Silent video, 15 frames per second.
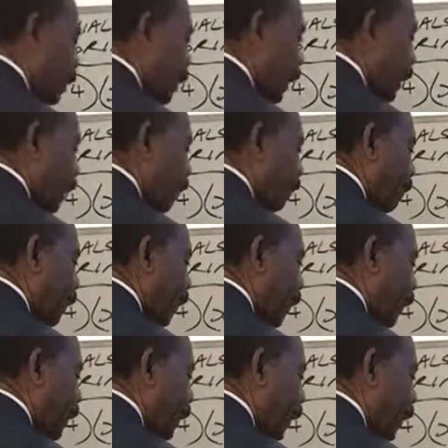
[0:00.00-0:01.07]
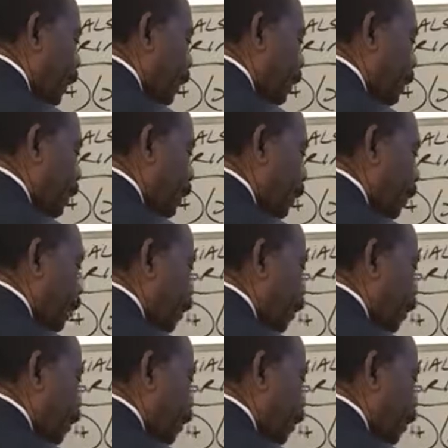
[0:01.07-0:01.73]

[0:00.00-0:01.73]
negative 8x.